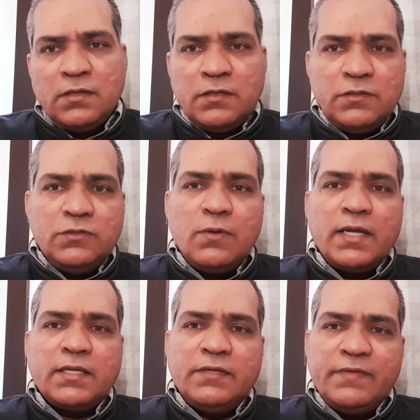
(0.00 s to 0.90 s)
You
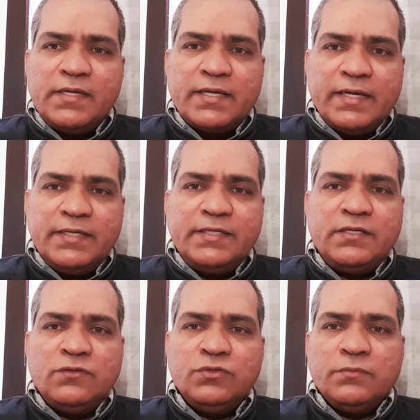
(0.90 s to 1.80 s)
are giving credit
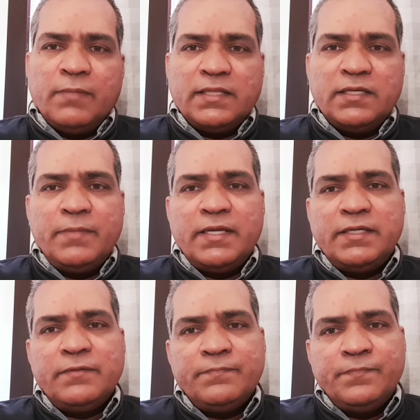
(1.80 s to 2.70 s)
to Mother
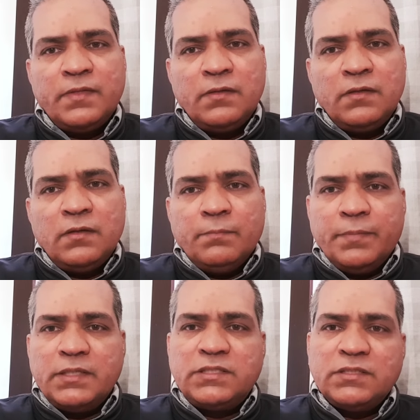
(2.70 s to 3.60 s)
Mary,
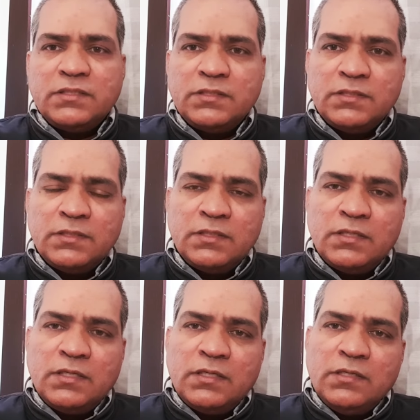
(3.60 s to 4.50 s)
but
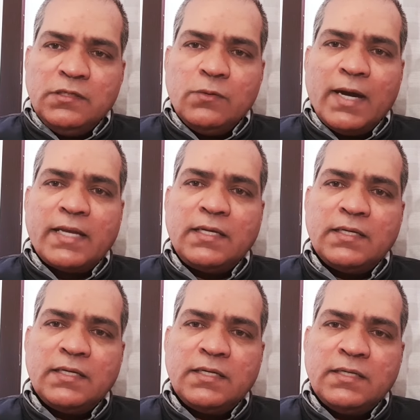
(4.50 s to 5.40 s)
you are
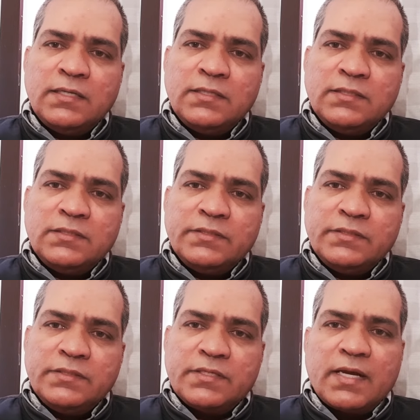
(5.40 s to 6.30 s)

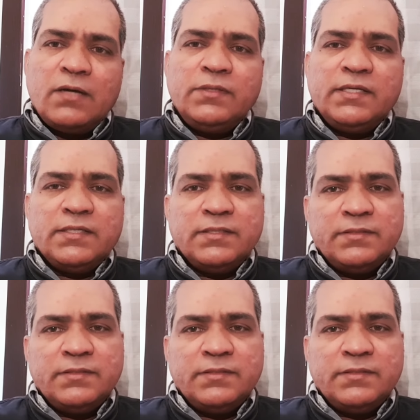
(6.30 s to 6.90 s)
drowning.